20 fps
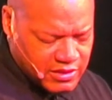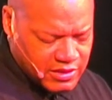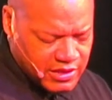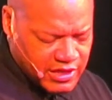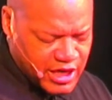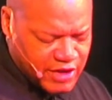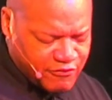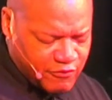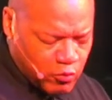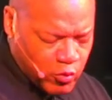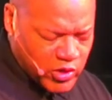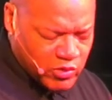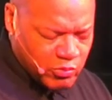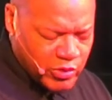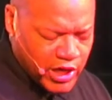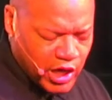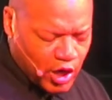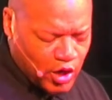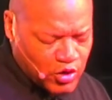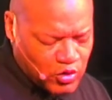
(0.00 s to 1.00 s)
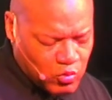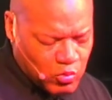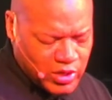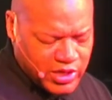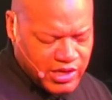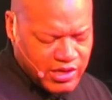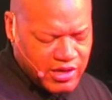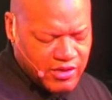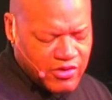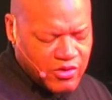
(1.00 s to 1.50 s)
if when we hurt one
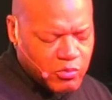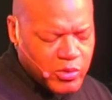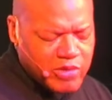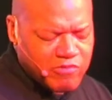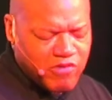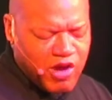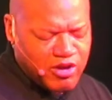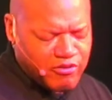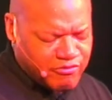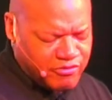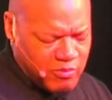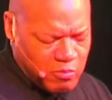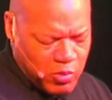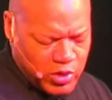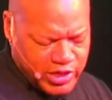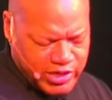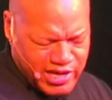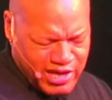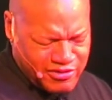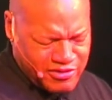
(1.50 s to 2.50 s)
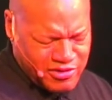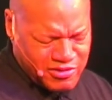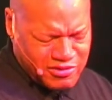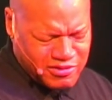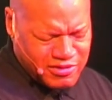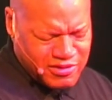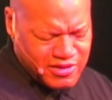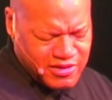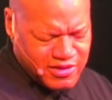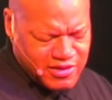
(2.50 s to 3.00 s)
another, we run from one another.
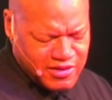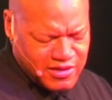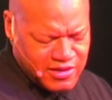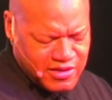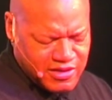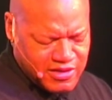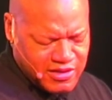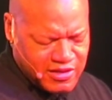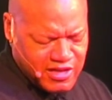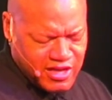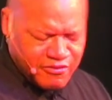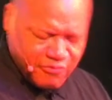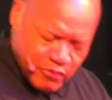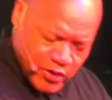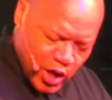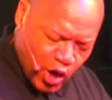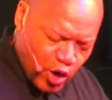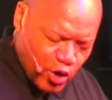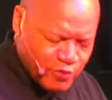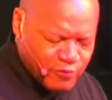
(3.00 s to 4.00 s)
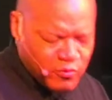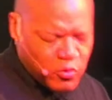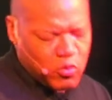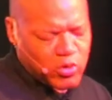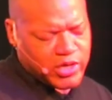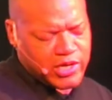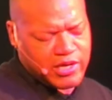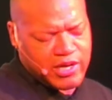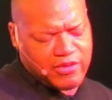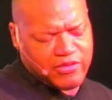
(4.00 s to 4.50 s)
If we hurt
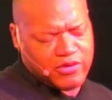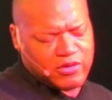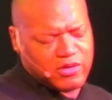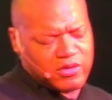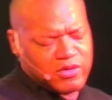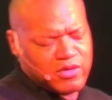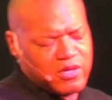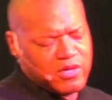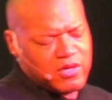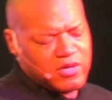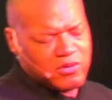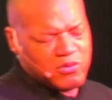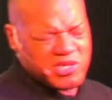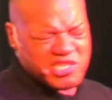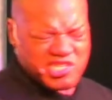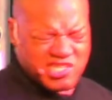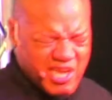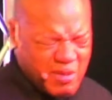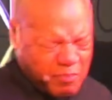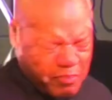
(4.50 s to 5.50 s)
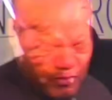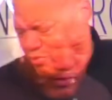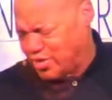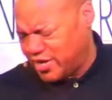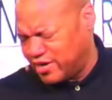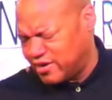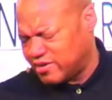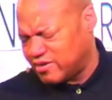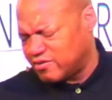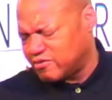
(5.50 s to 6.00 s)
one another, we
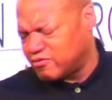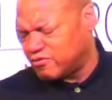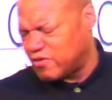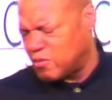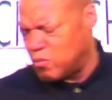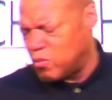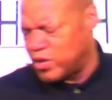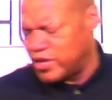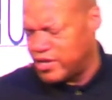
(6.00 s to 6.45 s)
separate from one